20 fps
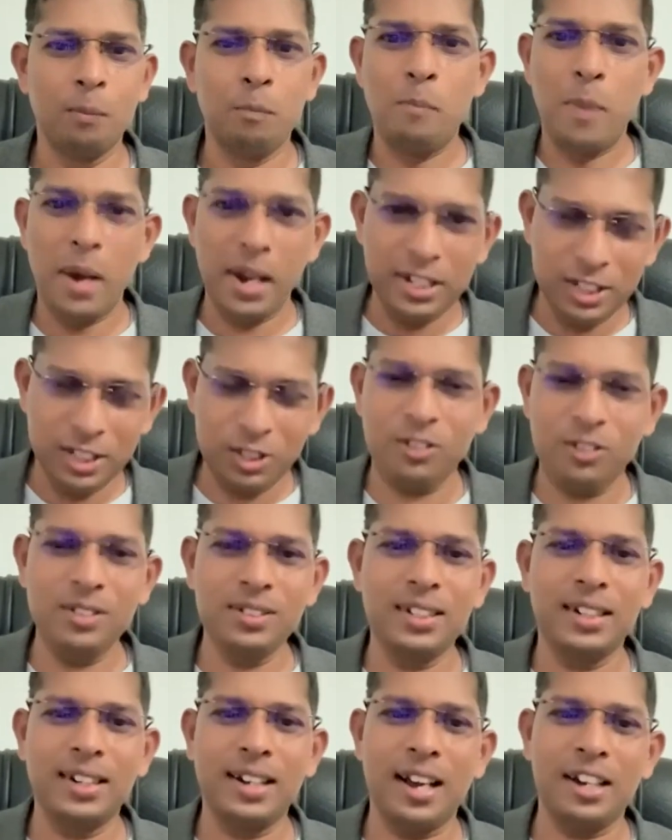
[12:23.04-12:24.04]
Based
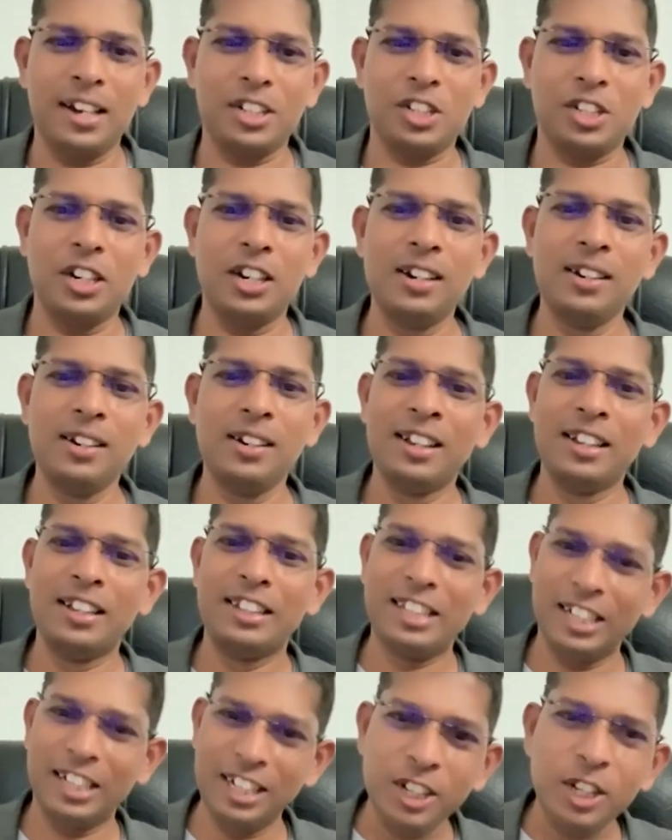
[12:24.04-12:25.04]
on that action,
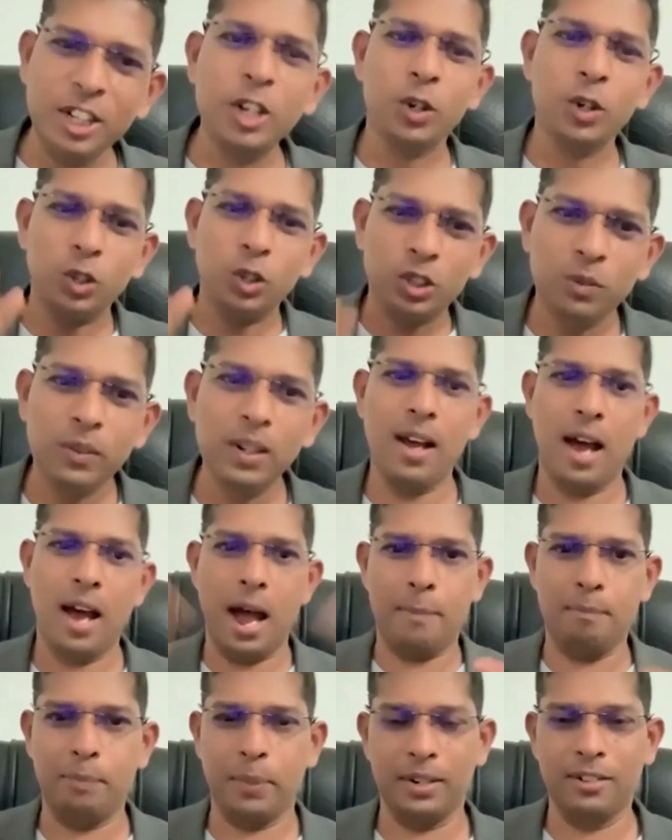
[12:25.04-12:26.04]
that growth will
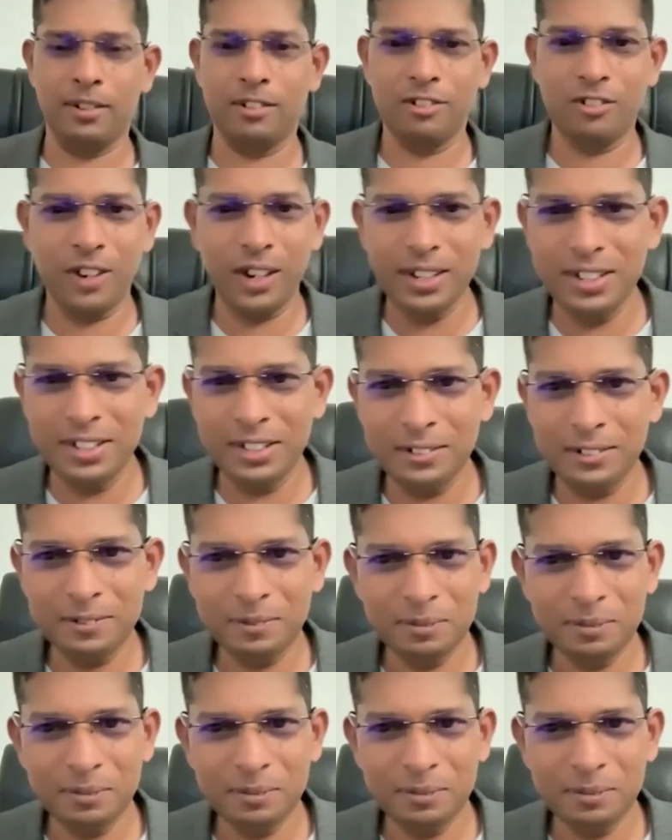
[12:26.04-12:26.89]
happen, right?